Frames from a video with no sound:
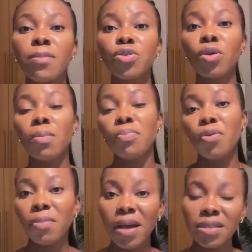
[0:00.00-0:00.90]

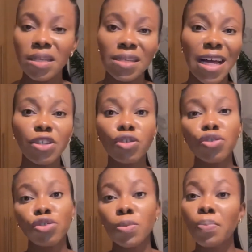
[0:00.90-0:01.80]
compromised, either due
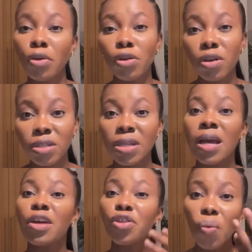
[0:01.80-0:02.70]
to the products,
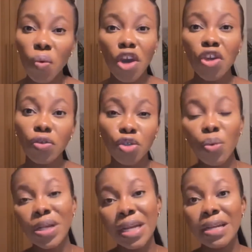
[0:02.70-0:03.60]
the way you're
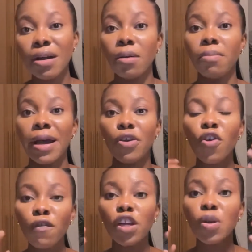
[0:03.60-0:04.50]
doing it now by
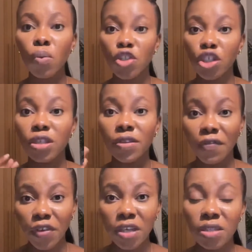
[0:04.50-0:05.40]
overly washing the
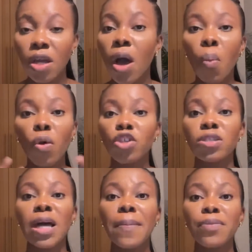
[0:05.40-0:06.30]
face, what
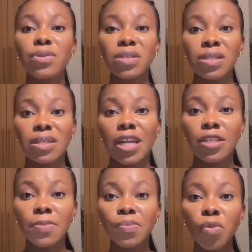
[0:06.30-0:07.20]
just happens is
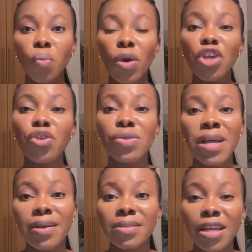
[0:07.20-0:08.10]
that when you
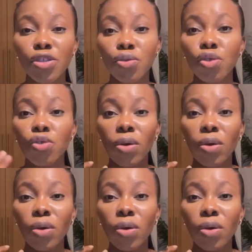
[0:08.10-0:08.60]
now start to do other